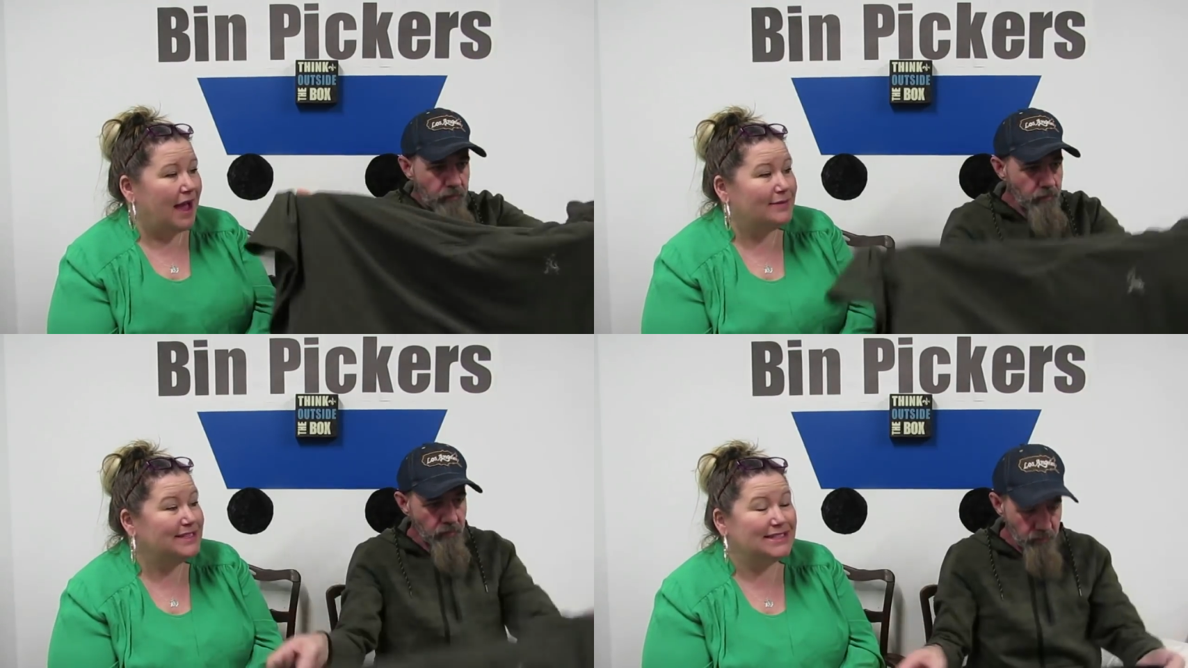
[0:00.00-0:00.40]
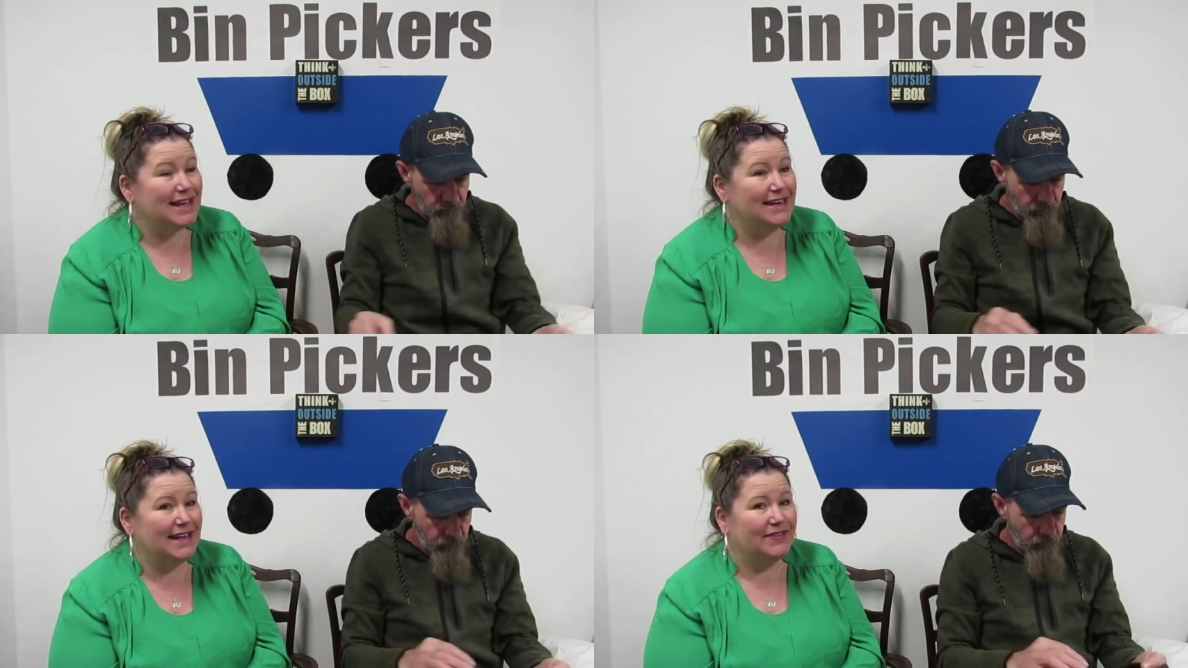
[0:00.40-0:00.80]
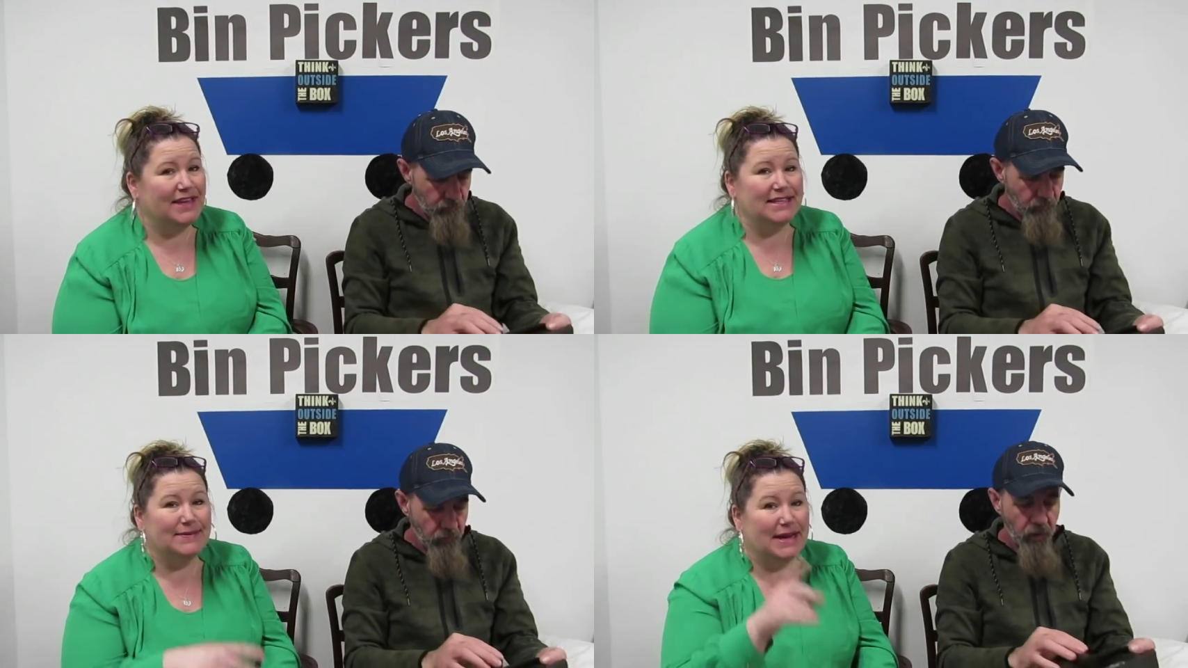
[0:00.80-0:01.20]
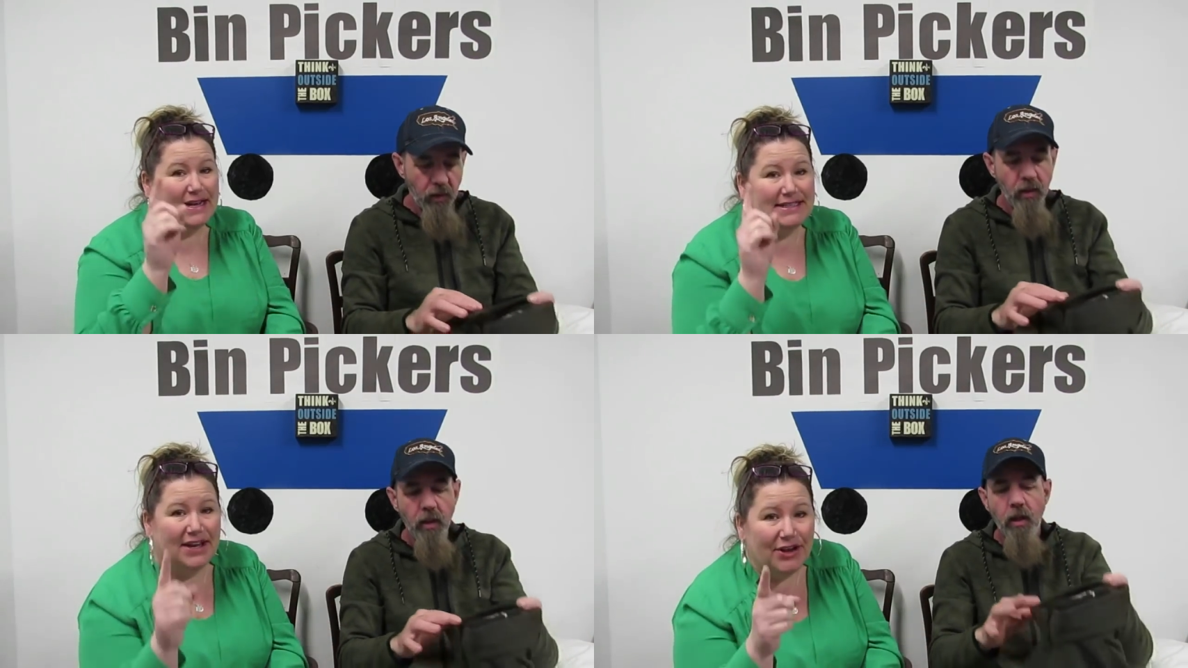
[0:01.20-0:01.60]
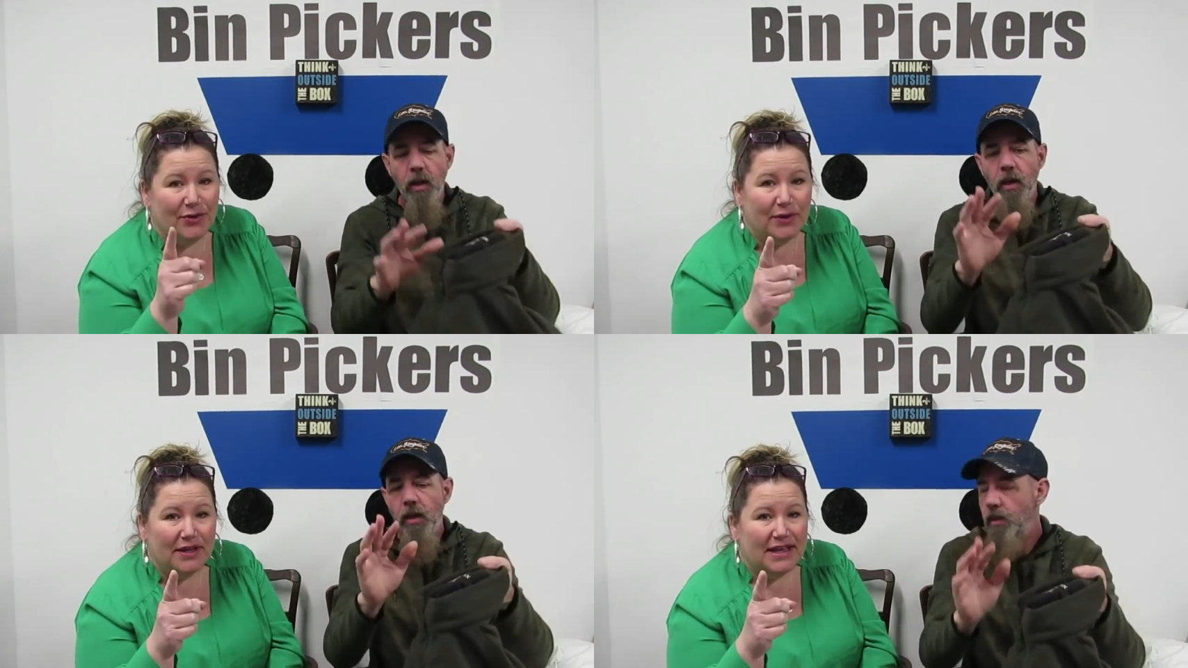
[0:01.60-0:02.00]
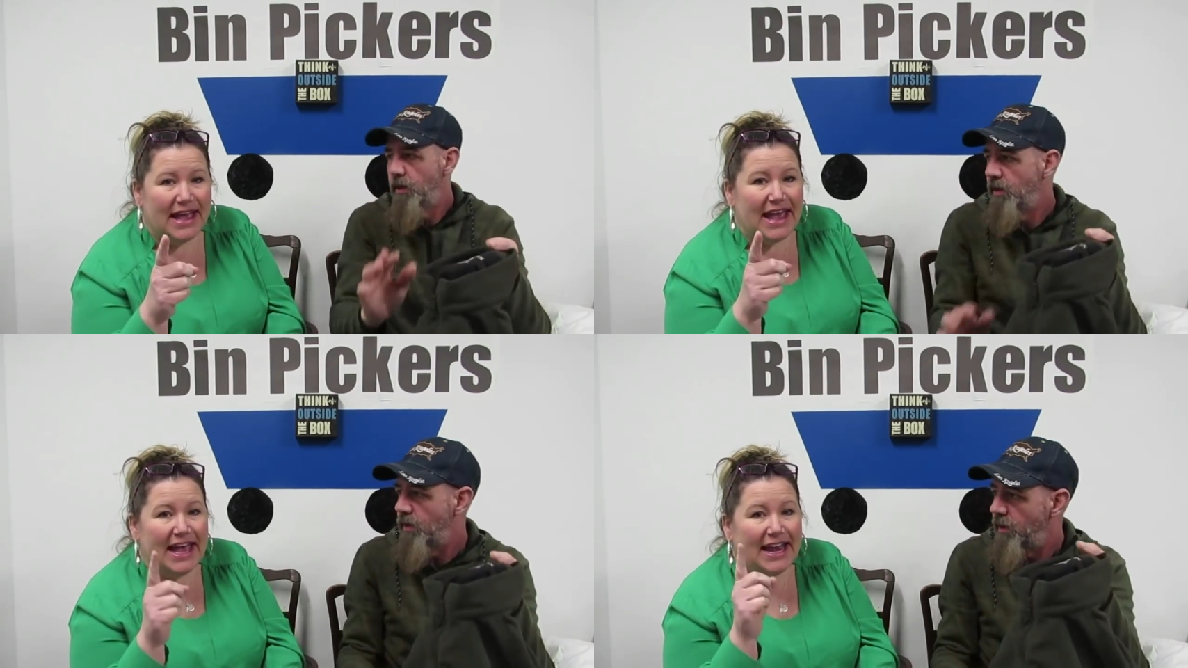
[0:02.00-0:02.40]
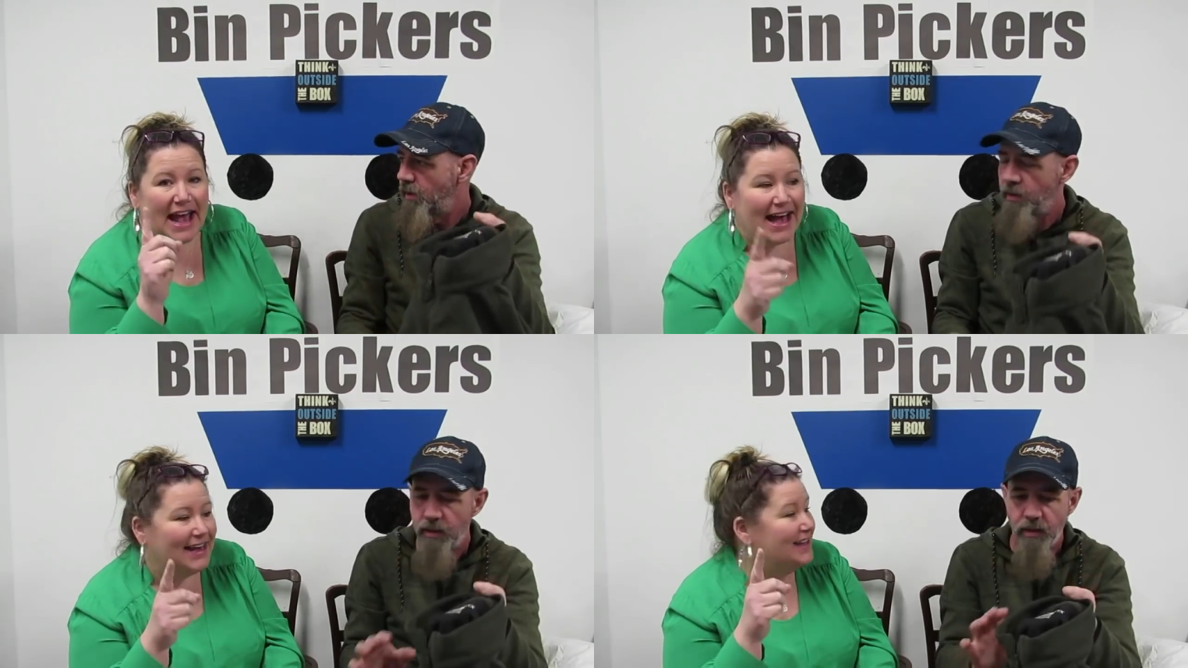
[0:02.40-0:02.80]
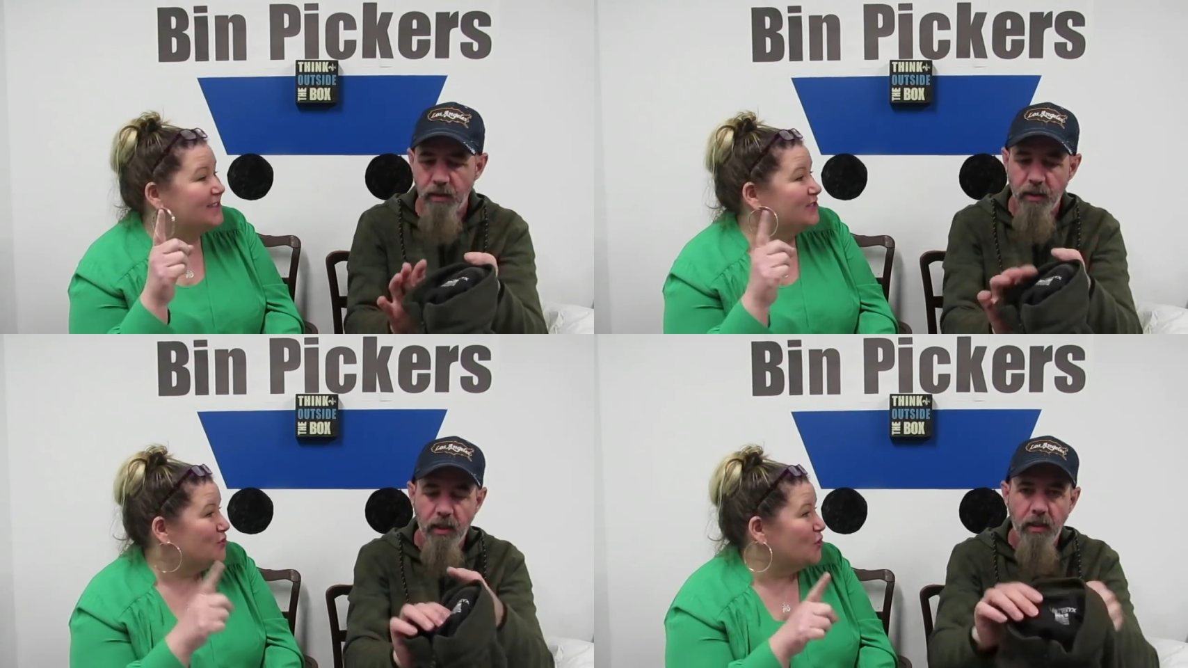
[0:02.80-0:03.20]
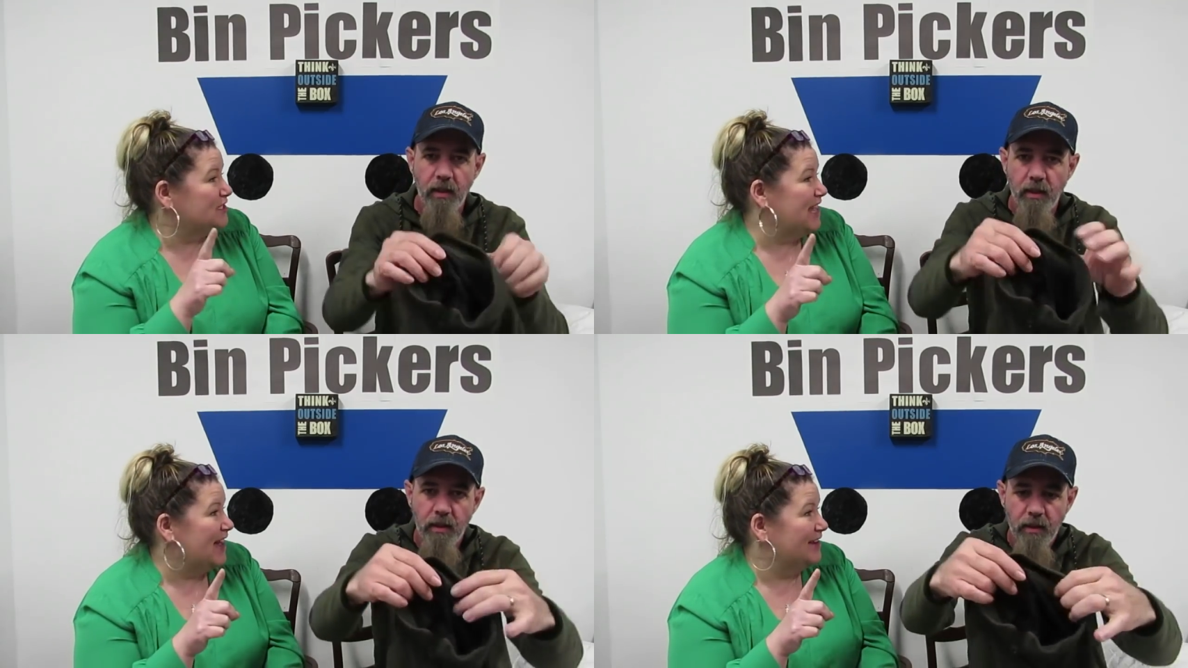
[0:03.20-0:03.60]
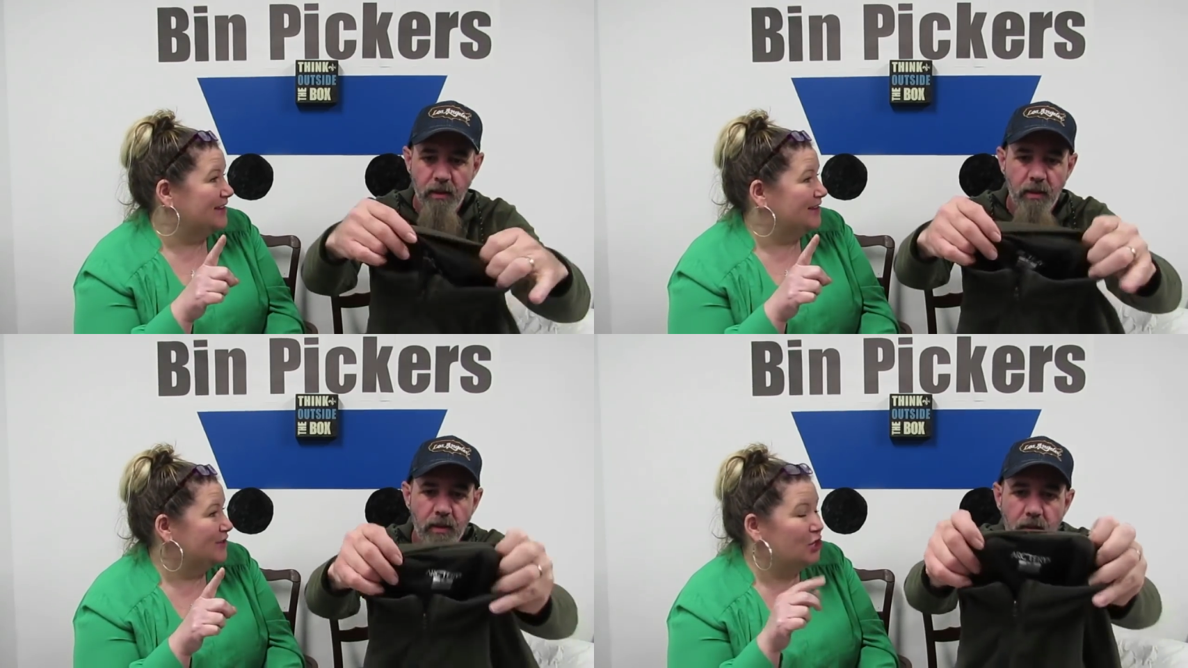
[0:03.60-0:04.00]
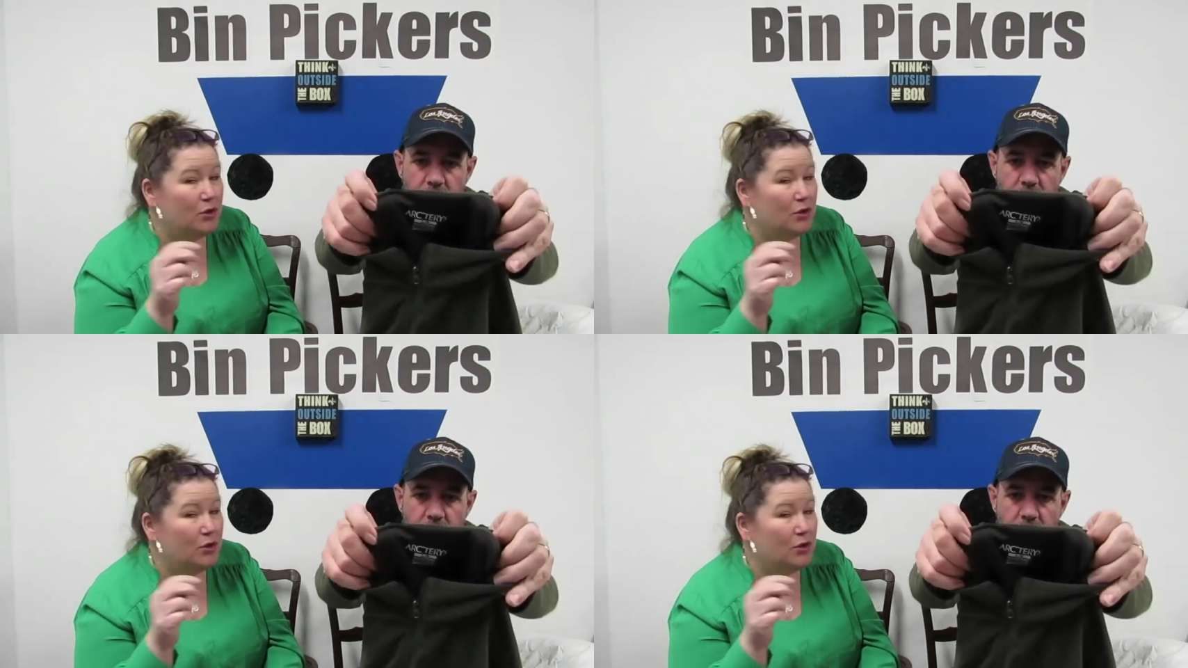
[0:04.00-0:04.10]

Speaker 1: I was excited to get this, but I gotta tell you, it had a store tag. You